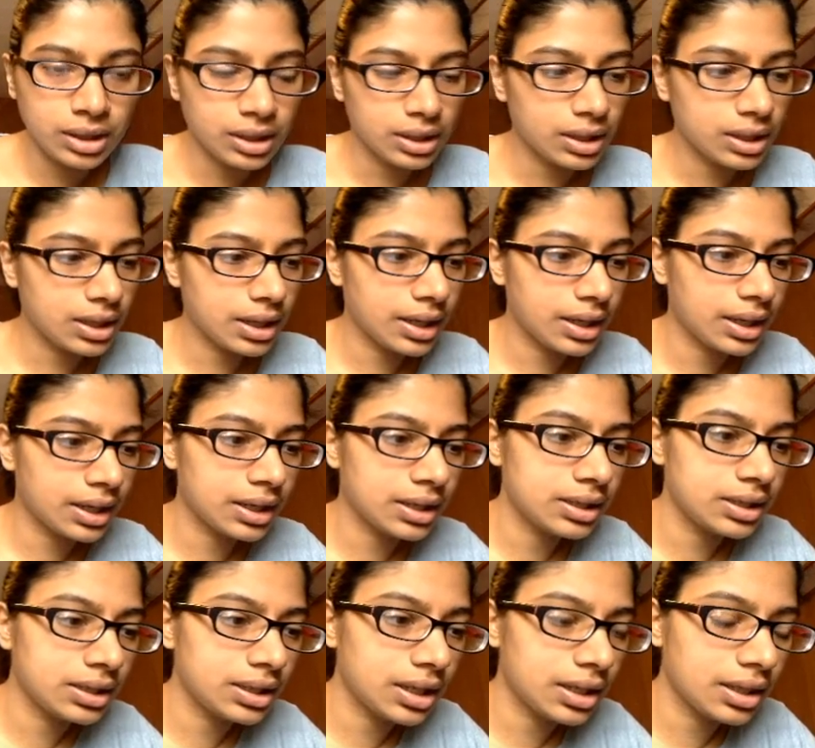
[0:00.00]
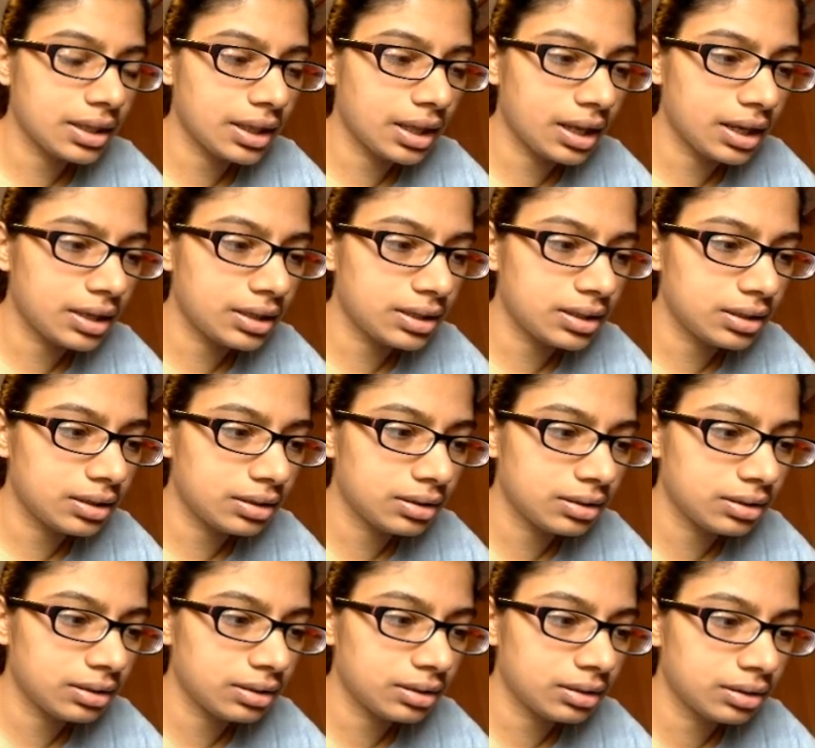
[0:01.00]
And then
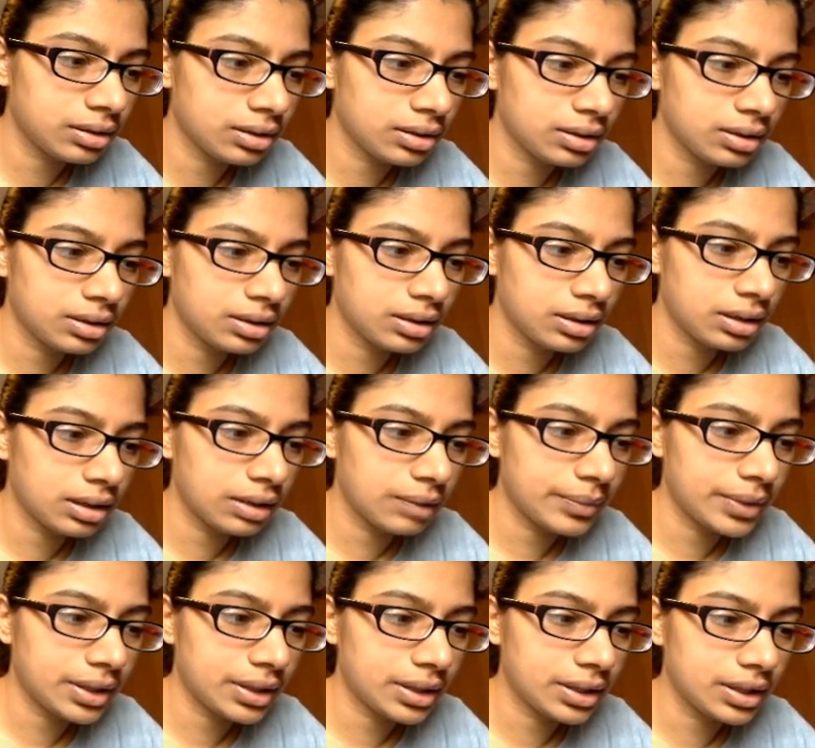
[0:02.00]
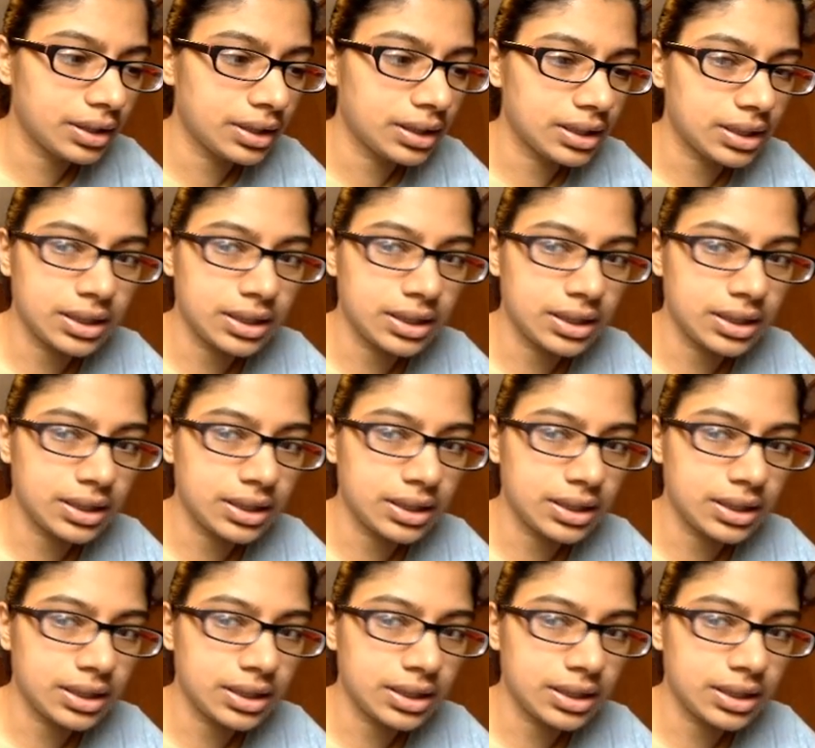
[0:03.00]
I'm going